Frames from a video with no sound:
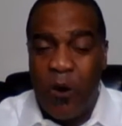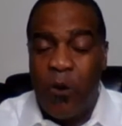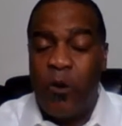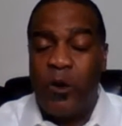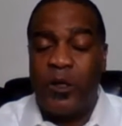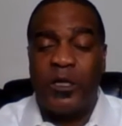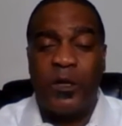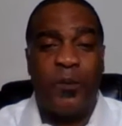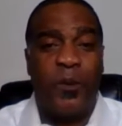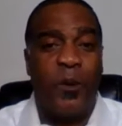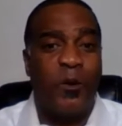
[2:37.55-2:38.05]

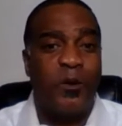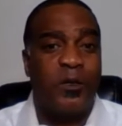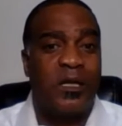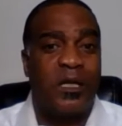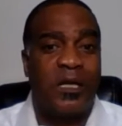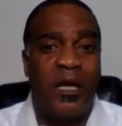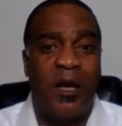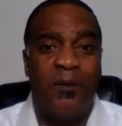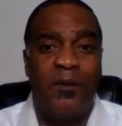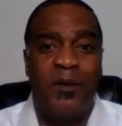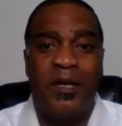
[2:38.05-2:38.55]
We're supposed
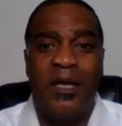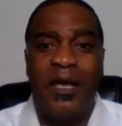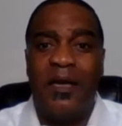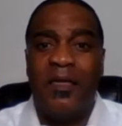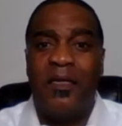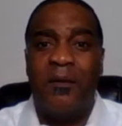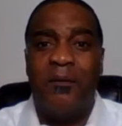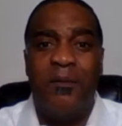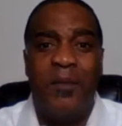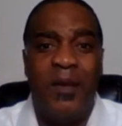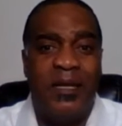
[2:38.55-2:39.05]
to come
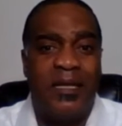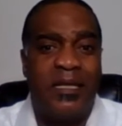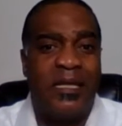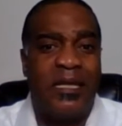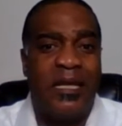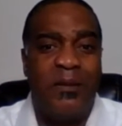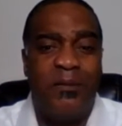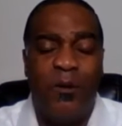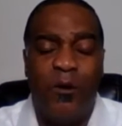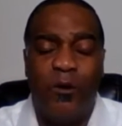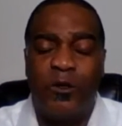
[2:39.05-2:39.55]
together
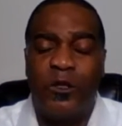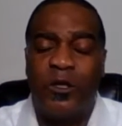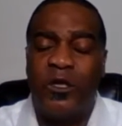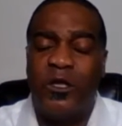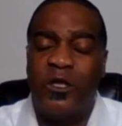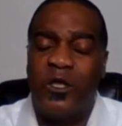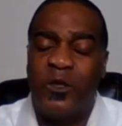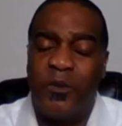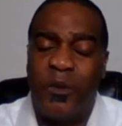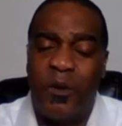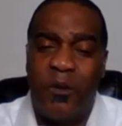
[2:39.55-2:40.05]
mentally,
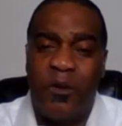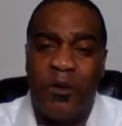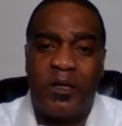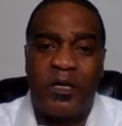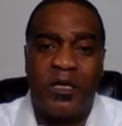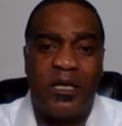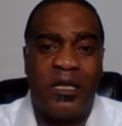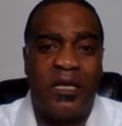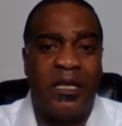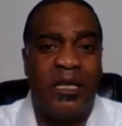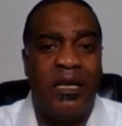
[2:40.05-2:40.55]
emotionally,
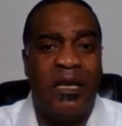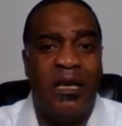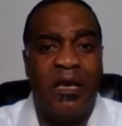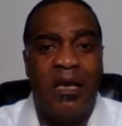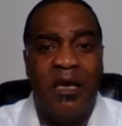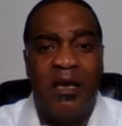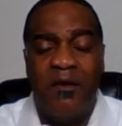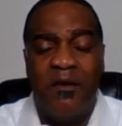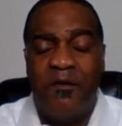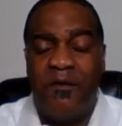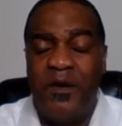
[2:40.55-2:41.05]
spiritually,
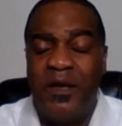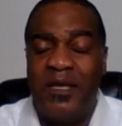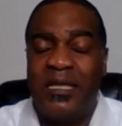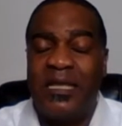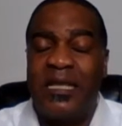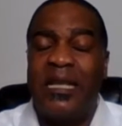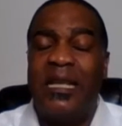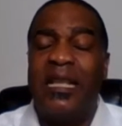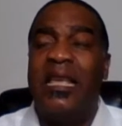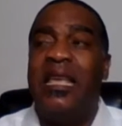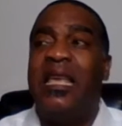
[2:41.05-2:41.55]

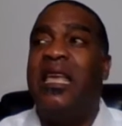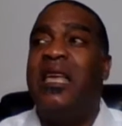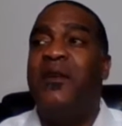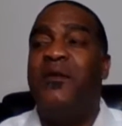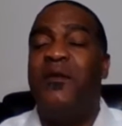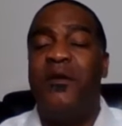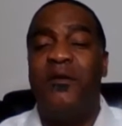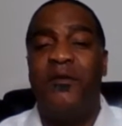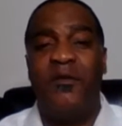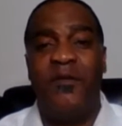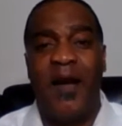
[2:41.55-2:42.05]
physically,
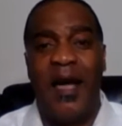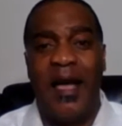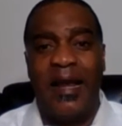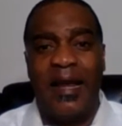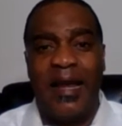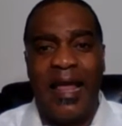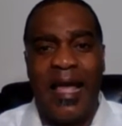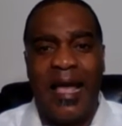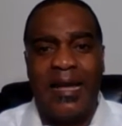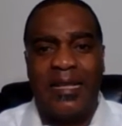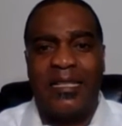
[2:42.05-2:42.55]
even
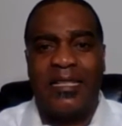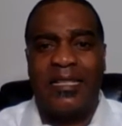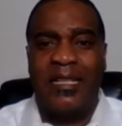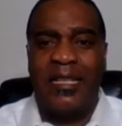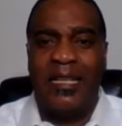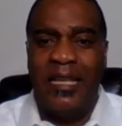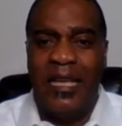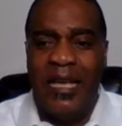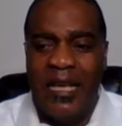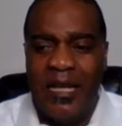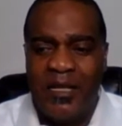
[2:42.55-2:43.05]

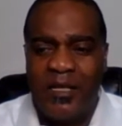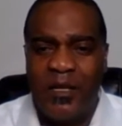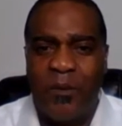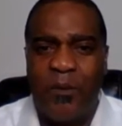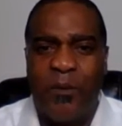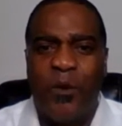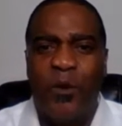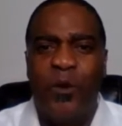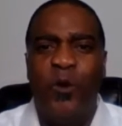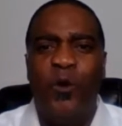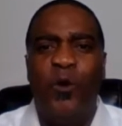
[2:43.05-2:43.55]
financially, to
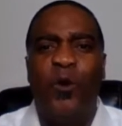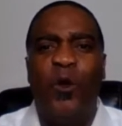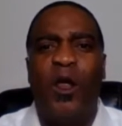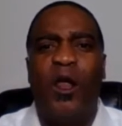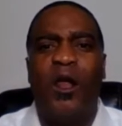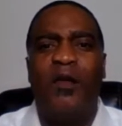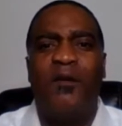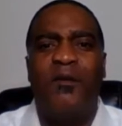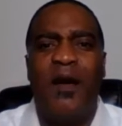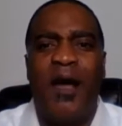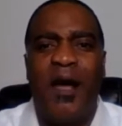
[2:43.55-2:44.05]
pool
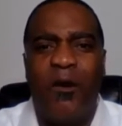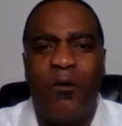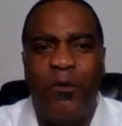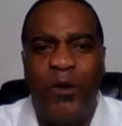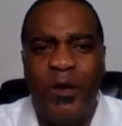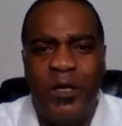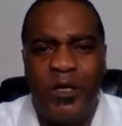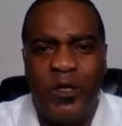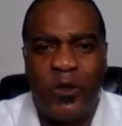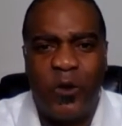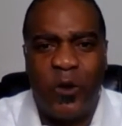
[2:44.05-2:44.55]
all of our
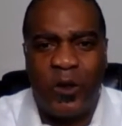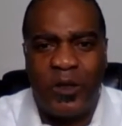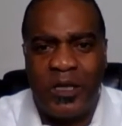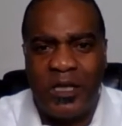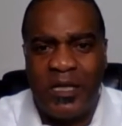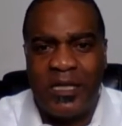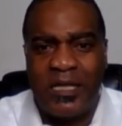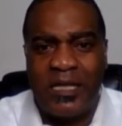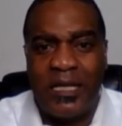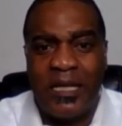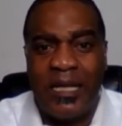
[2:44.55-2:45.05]

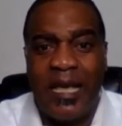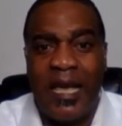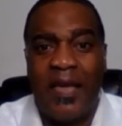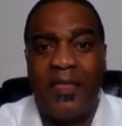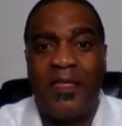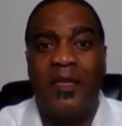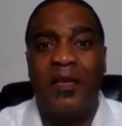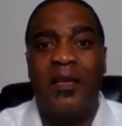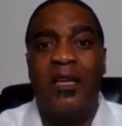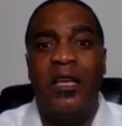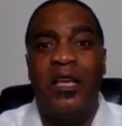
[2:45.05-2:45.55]
resources
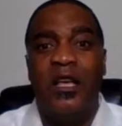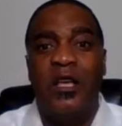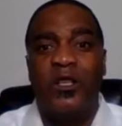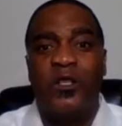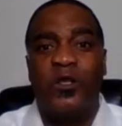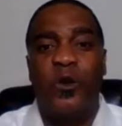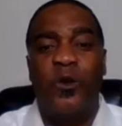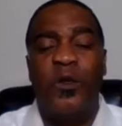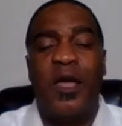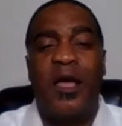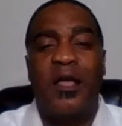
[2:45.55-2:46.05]
together
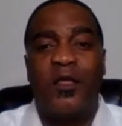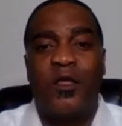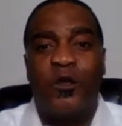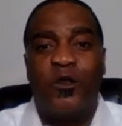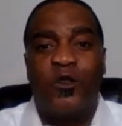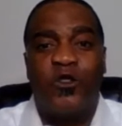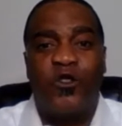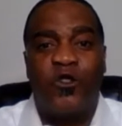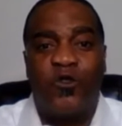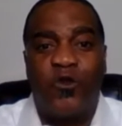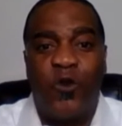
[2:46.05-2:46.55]
so that the
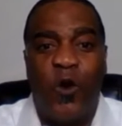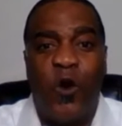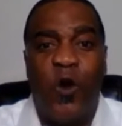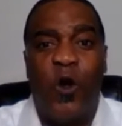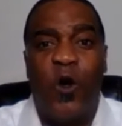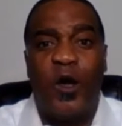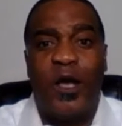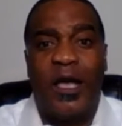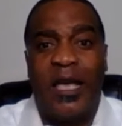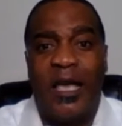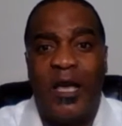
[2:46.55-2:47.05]

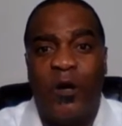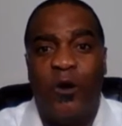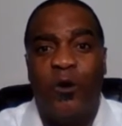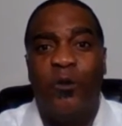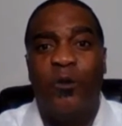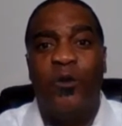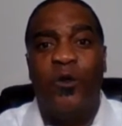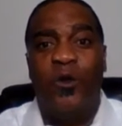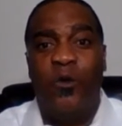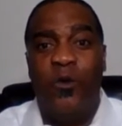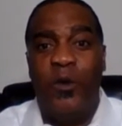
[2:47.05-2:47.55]
strong
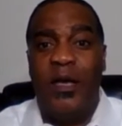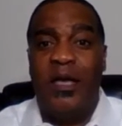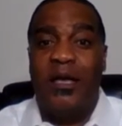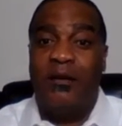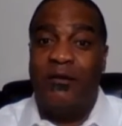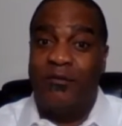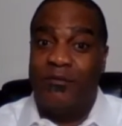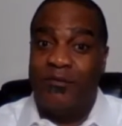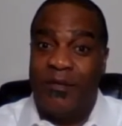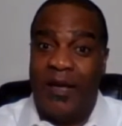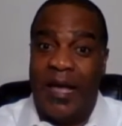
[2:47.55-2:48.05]
help the weak.
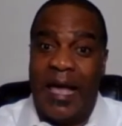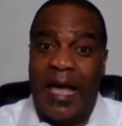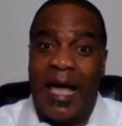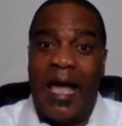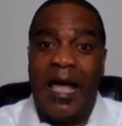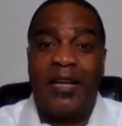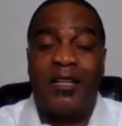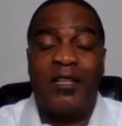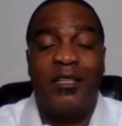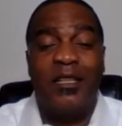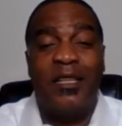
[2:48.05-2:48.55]

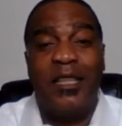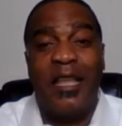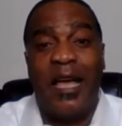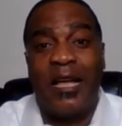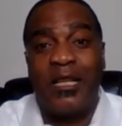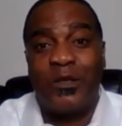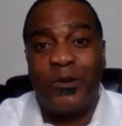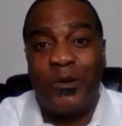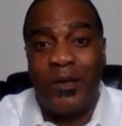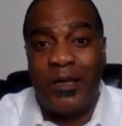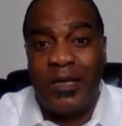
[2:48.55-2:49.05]
Actually,
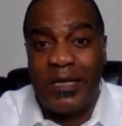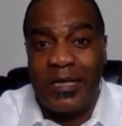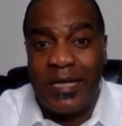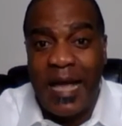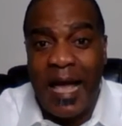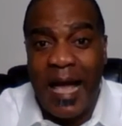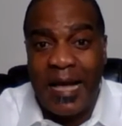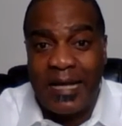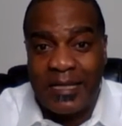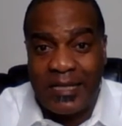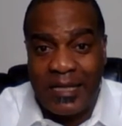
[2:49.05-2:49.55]
that's what the
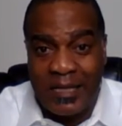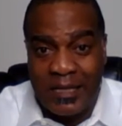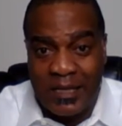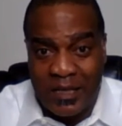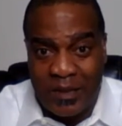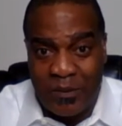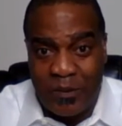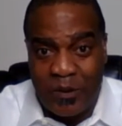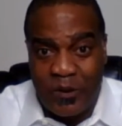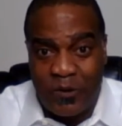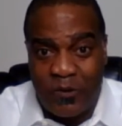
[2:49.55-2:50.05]
tax
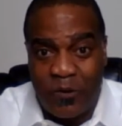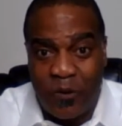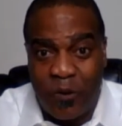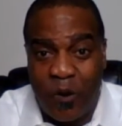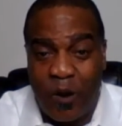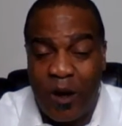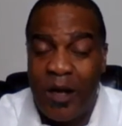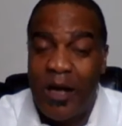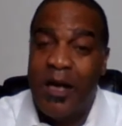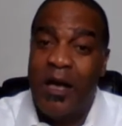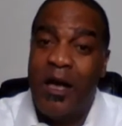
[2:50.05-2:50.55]
system is
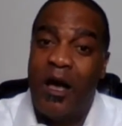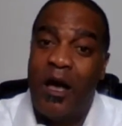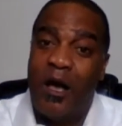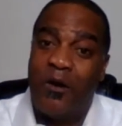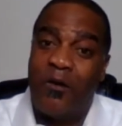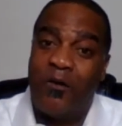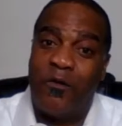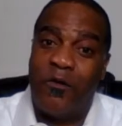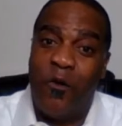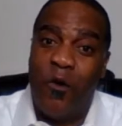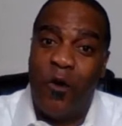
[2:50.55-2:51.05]
for.
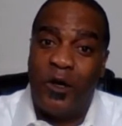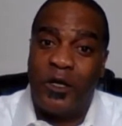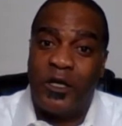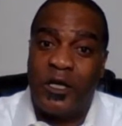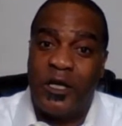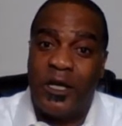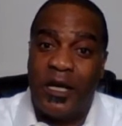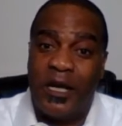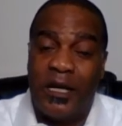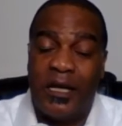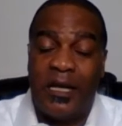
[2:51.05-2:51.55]

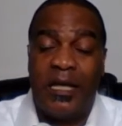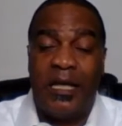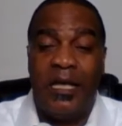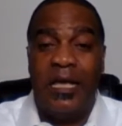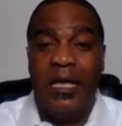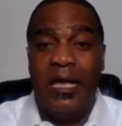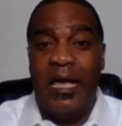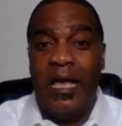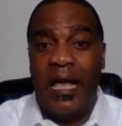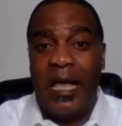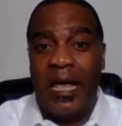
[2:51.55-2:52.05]

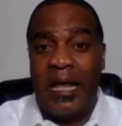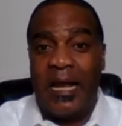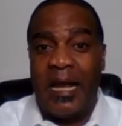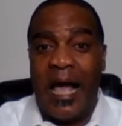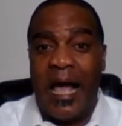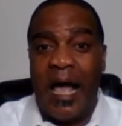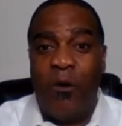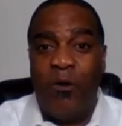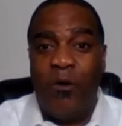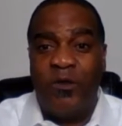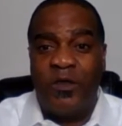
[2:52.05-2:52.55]
Unfortunately, in
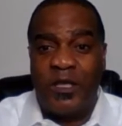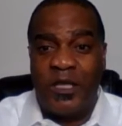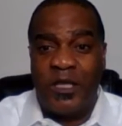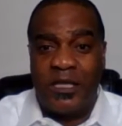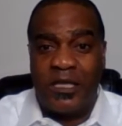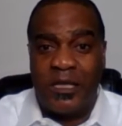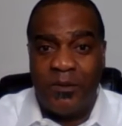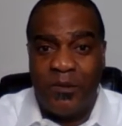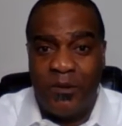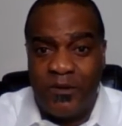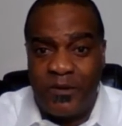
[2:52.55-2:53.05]
our
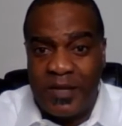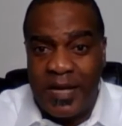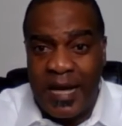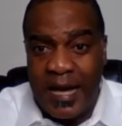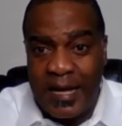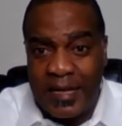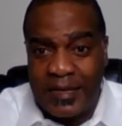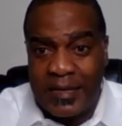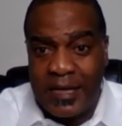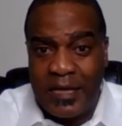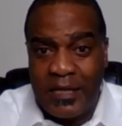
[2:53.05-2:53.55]
system of
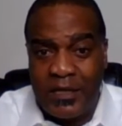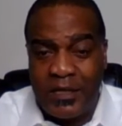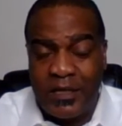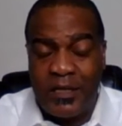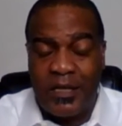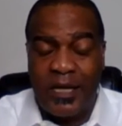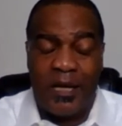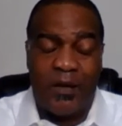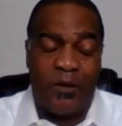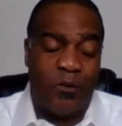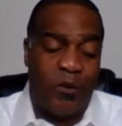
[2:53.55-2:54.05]

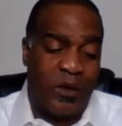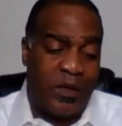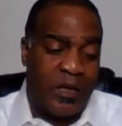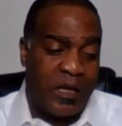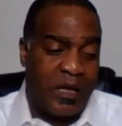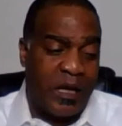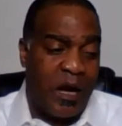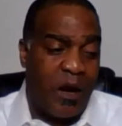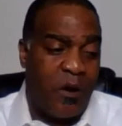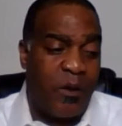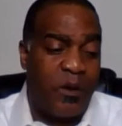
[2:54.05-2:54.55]
taxation and with
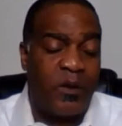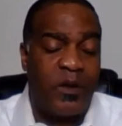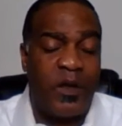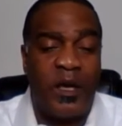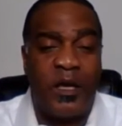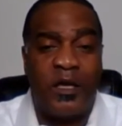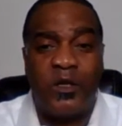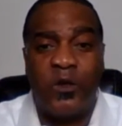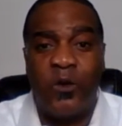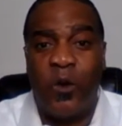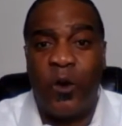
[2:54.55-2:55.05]
the current
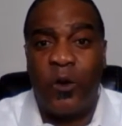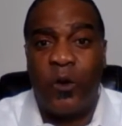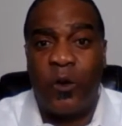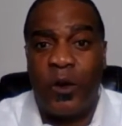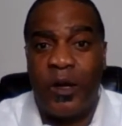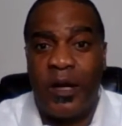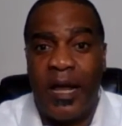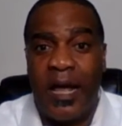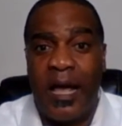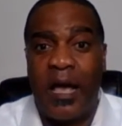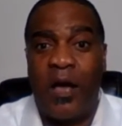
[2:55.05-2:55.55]
things going
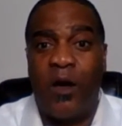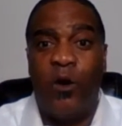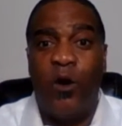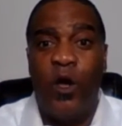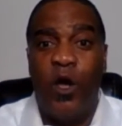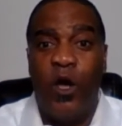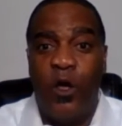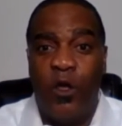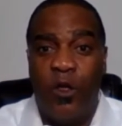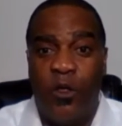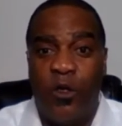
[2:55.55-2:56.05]
on now,
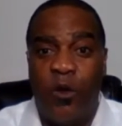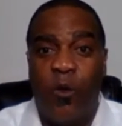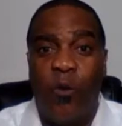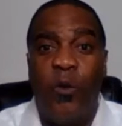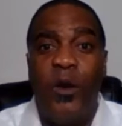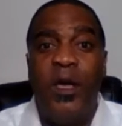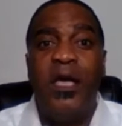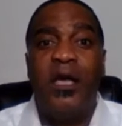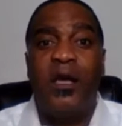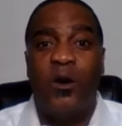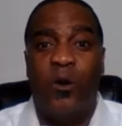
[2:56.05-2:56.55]
the
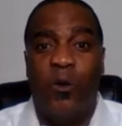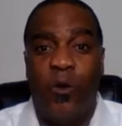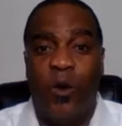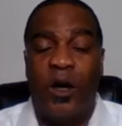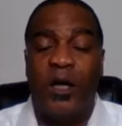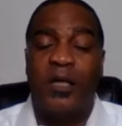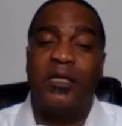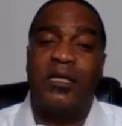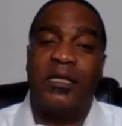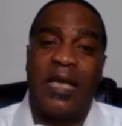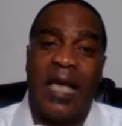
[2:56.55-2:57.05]
weaker
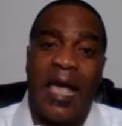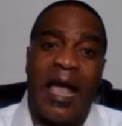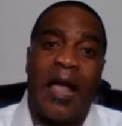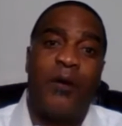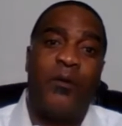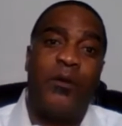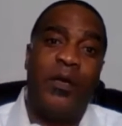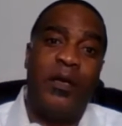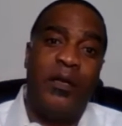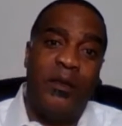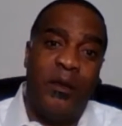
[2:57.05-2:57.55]
ones
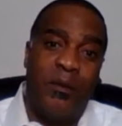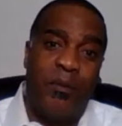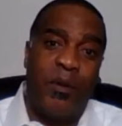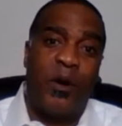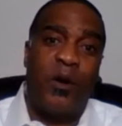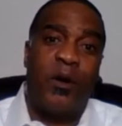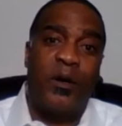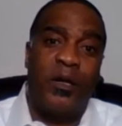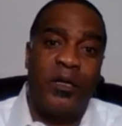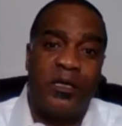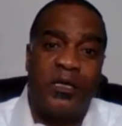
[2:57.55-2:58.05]
carry the
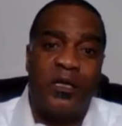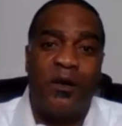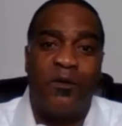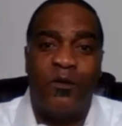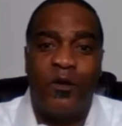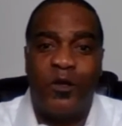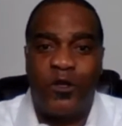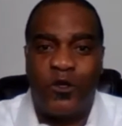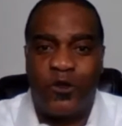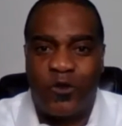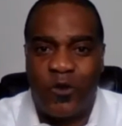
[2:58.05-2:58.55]
burdens
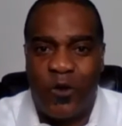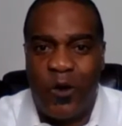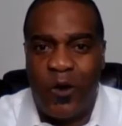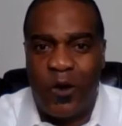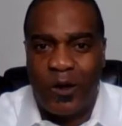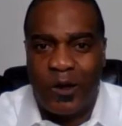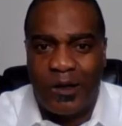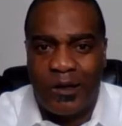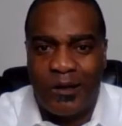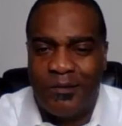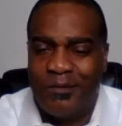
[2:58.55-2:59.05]
of the
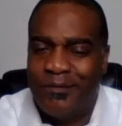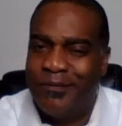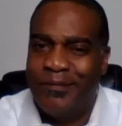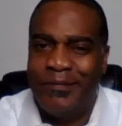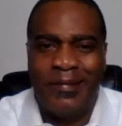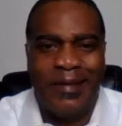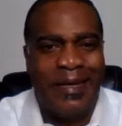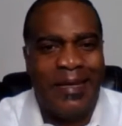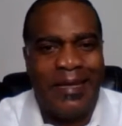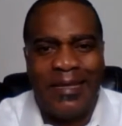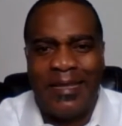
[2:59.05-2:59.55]
stronger.
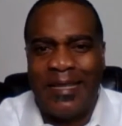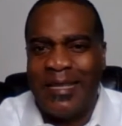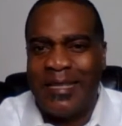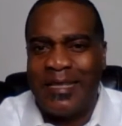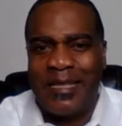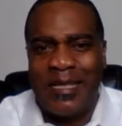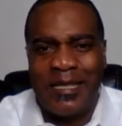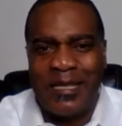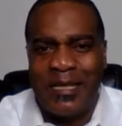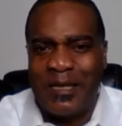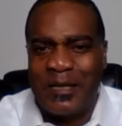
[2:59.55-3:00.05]

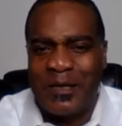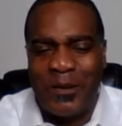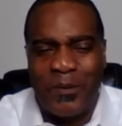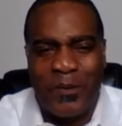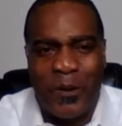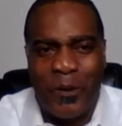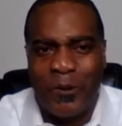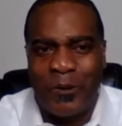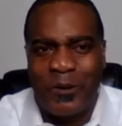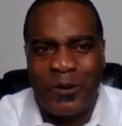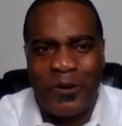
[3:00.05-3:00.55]
This isn't
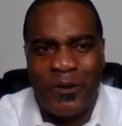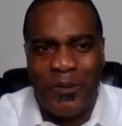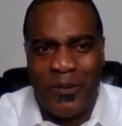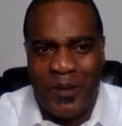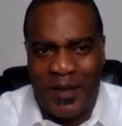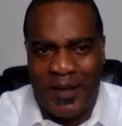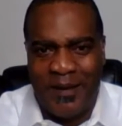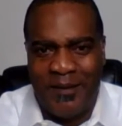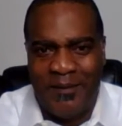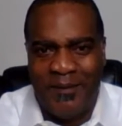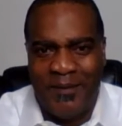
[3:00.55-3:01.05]
supposed to
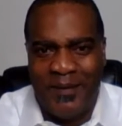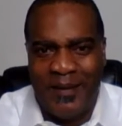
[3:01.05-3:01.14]
be.